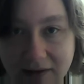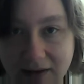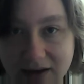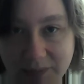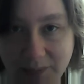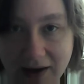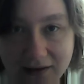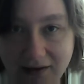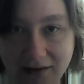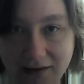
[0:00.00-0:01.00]

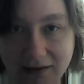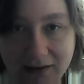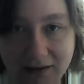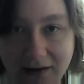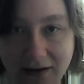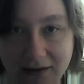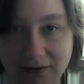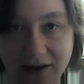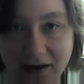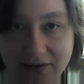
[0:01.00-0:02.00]
despite all
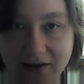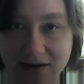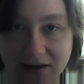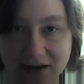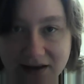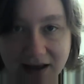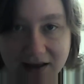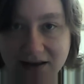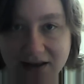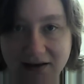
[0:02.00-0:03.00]
of the evidences
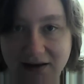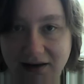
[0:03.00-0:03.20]
against it.